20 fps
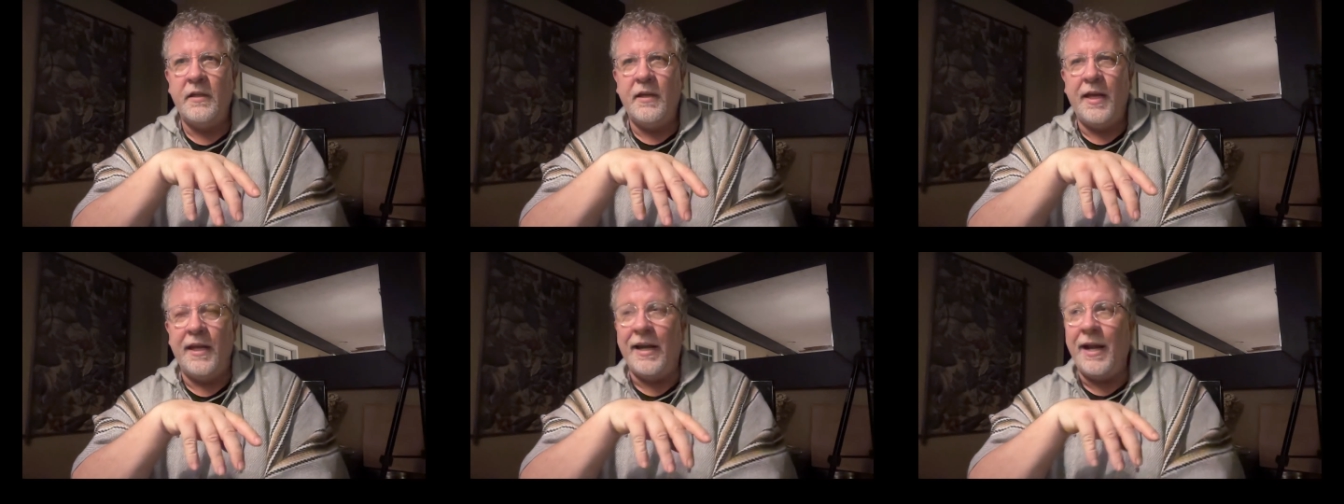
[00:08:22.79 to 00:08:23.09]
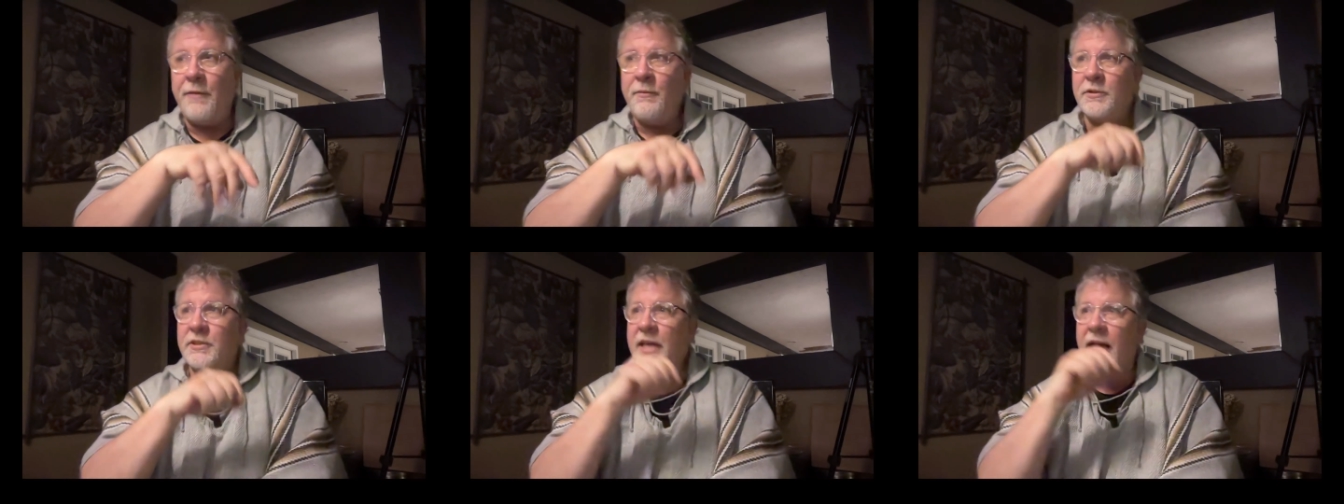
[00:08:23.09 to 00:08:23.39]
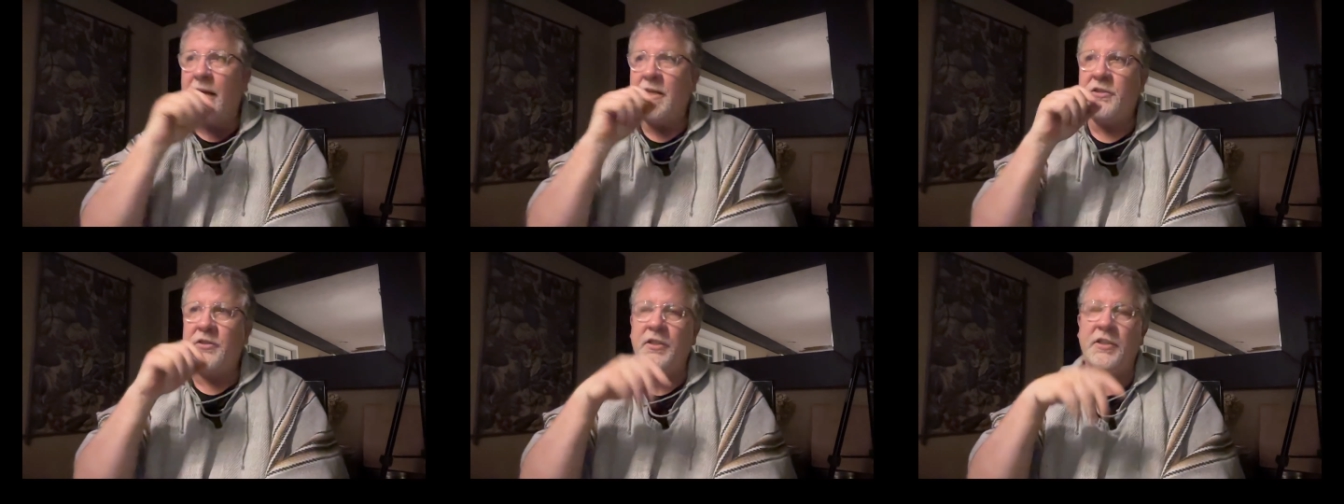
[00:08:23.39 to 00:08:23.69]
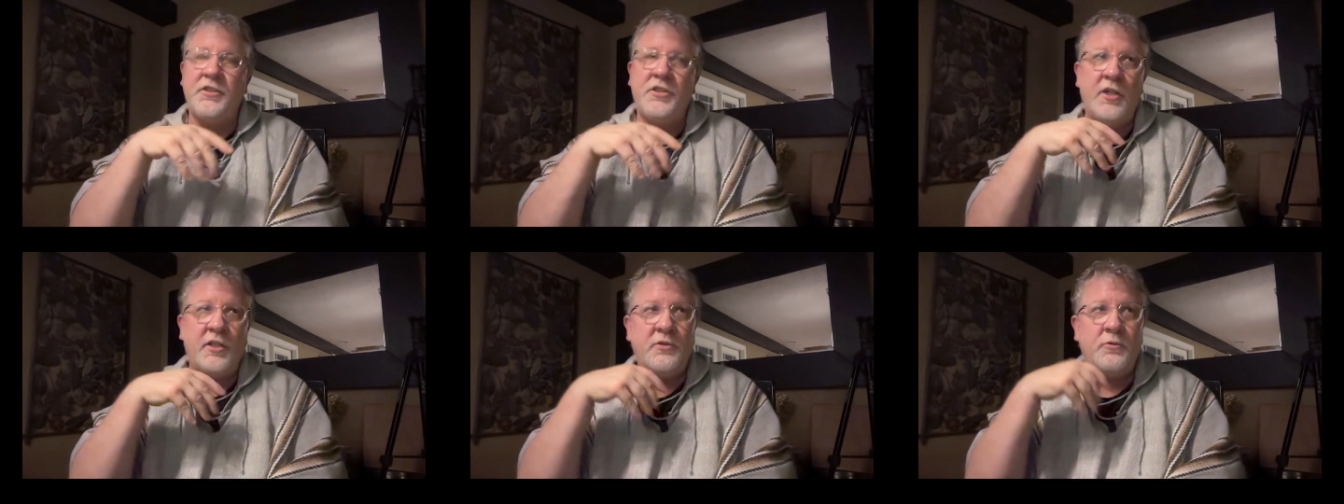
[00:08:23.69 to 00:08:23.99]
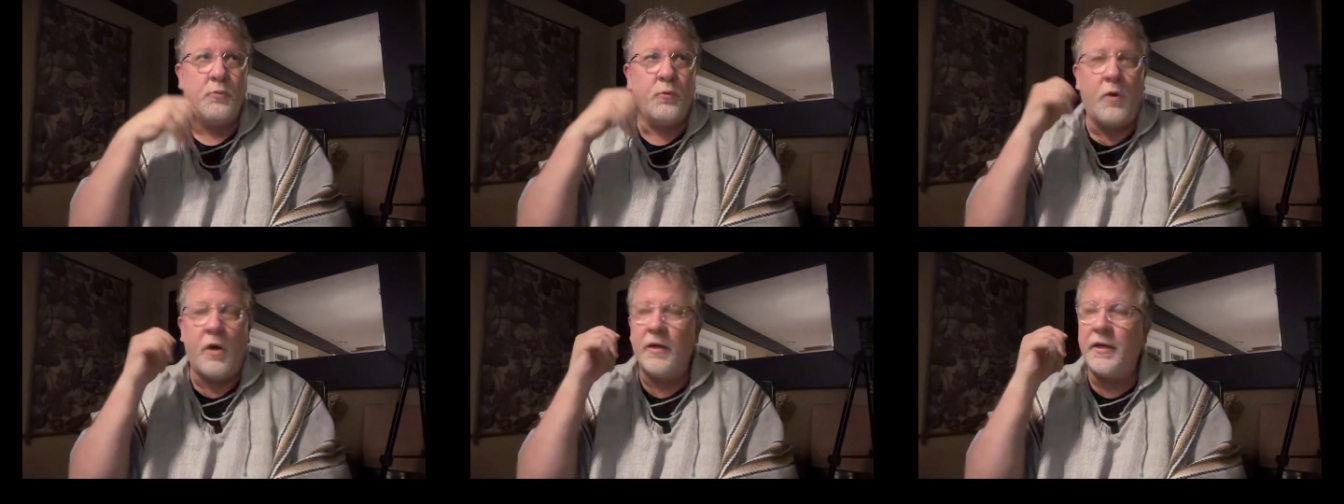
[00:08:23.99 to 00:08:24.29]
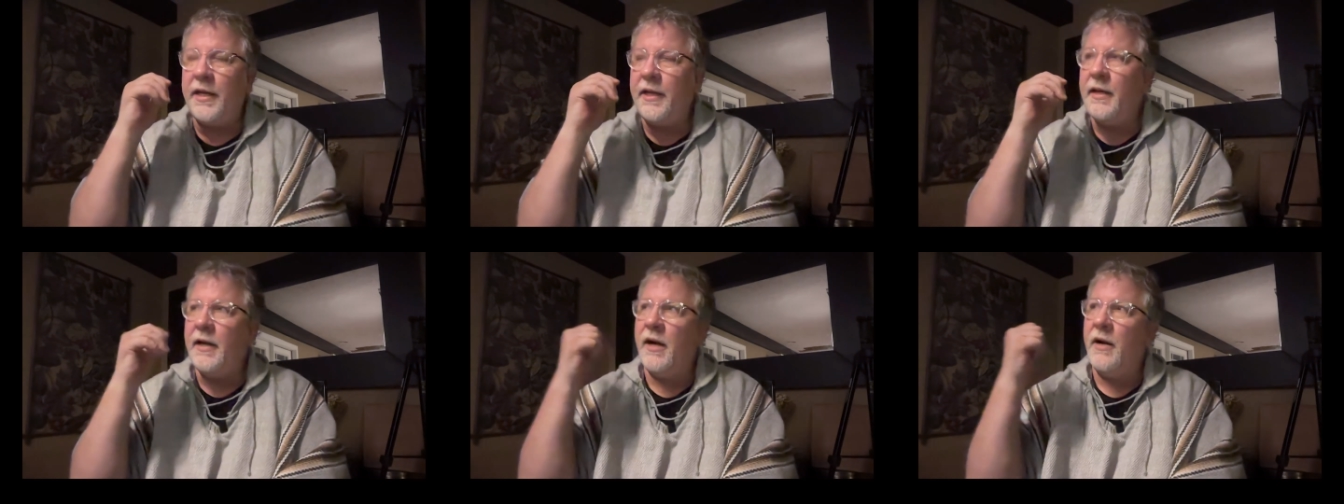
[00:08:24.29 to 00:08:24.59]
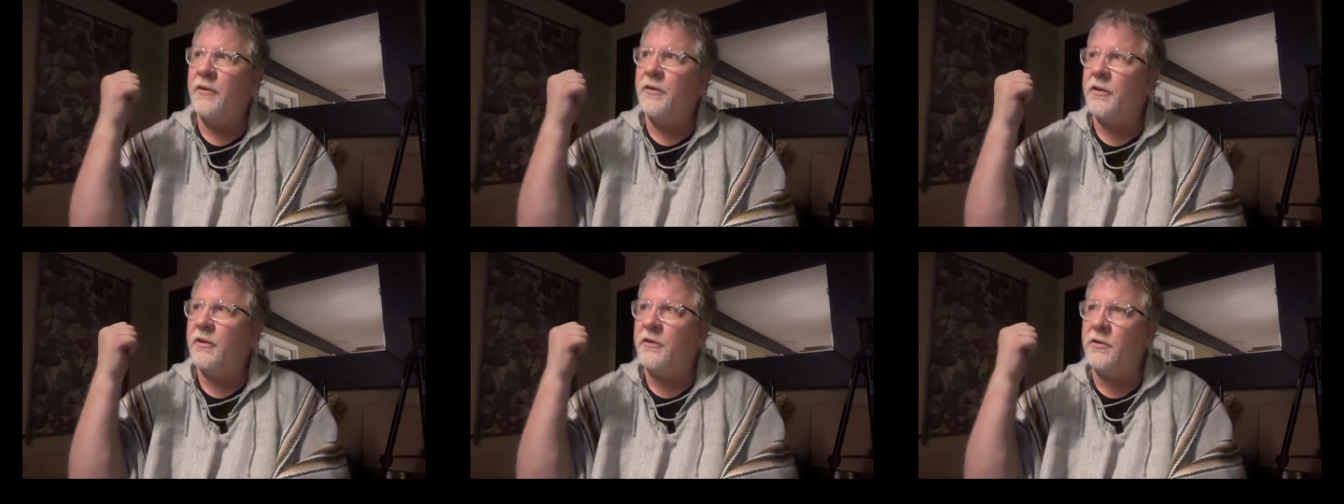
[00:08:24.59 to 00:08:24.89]
and I was actually just walking
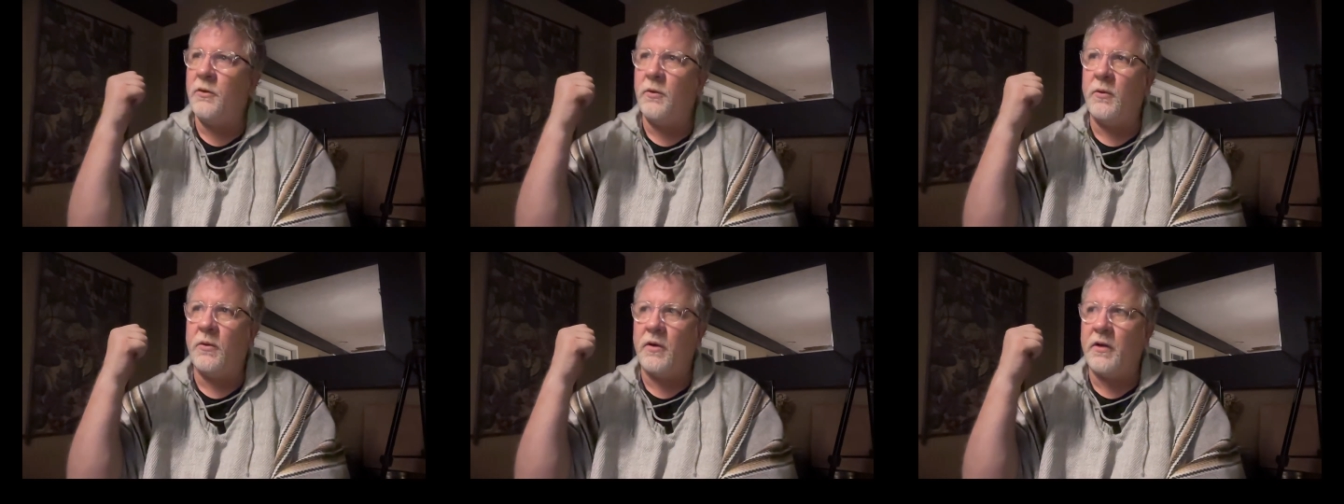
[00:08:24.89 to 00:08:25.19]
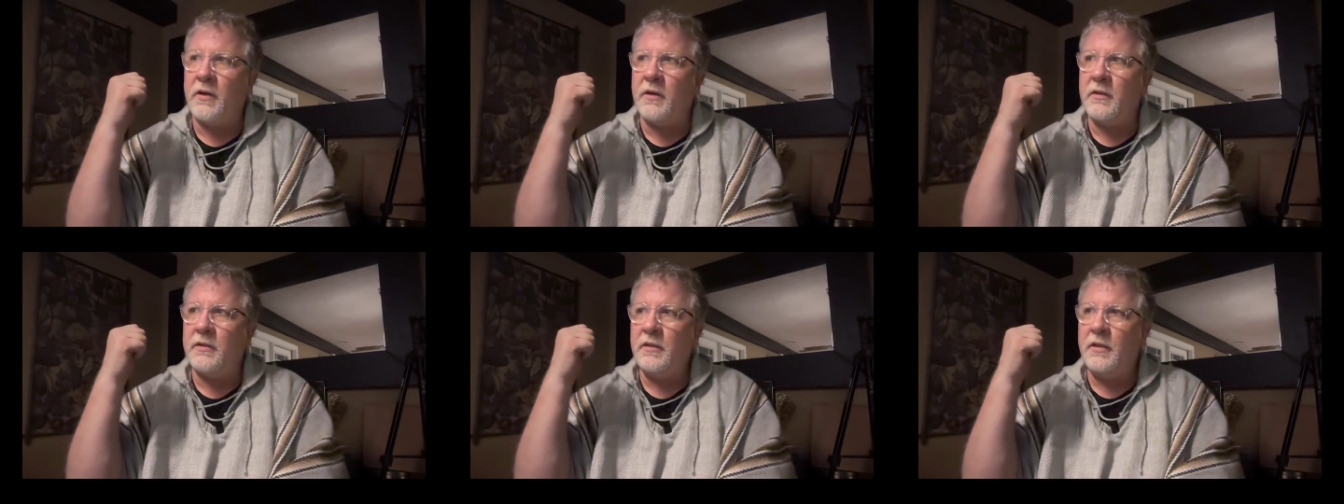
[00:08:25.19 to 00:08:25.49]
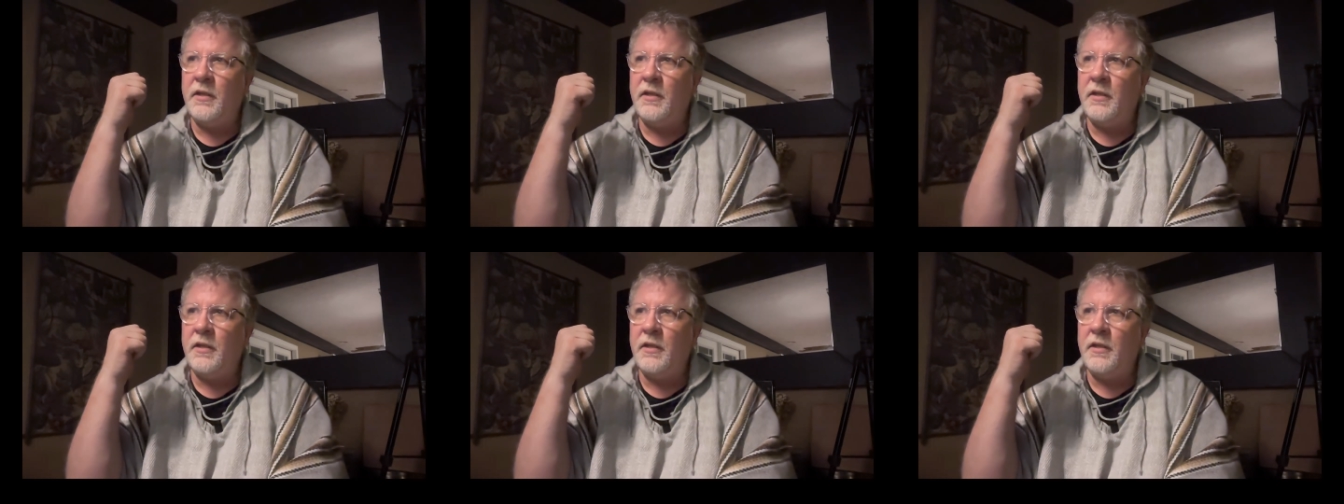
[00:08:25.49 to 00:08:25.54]
out the door